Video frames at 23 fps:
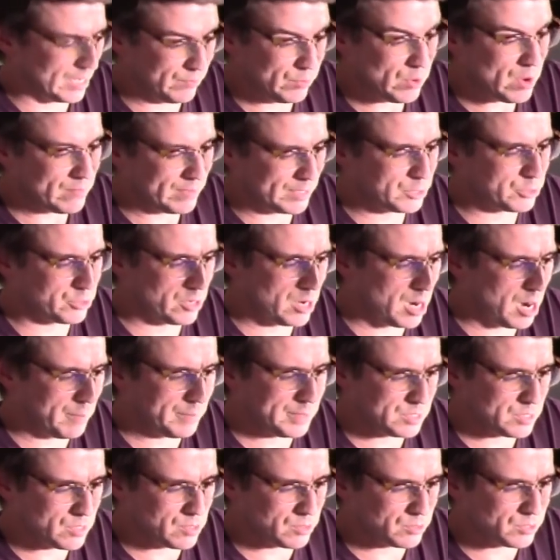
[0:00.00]
if you have extra
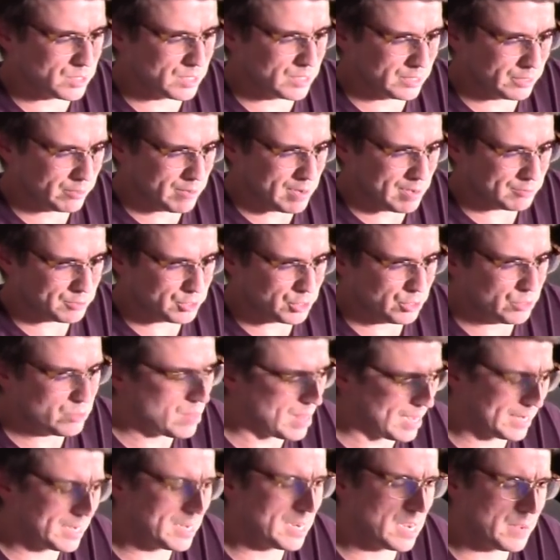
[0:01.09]
copies of those sitting around too,
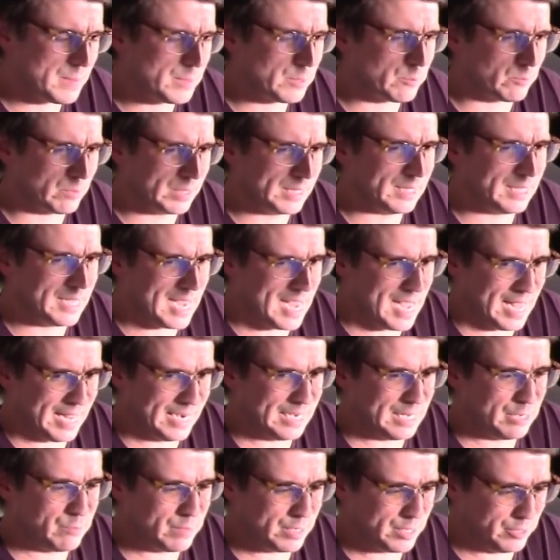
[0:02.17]
that can come in really
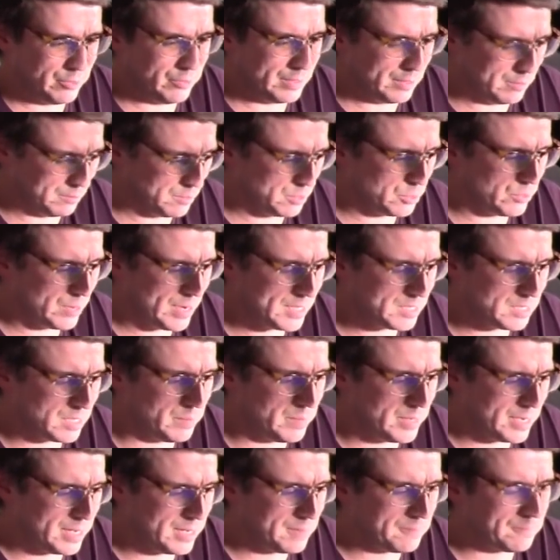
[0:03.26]
handy when you Gilded Drake
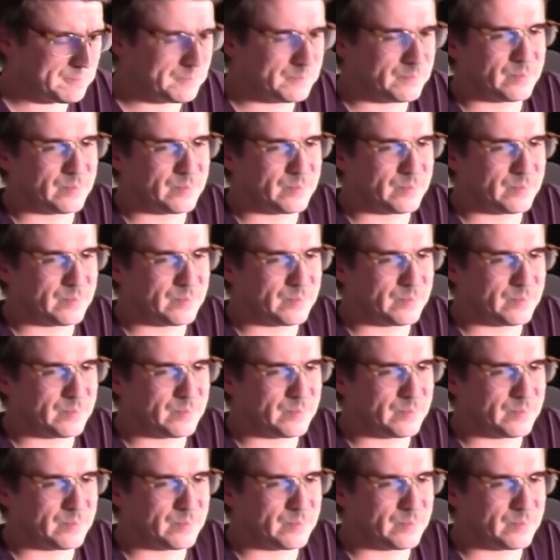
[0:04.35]
somebody.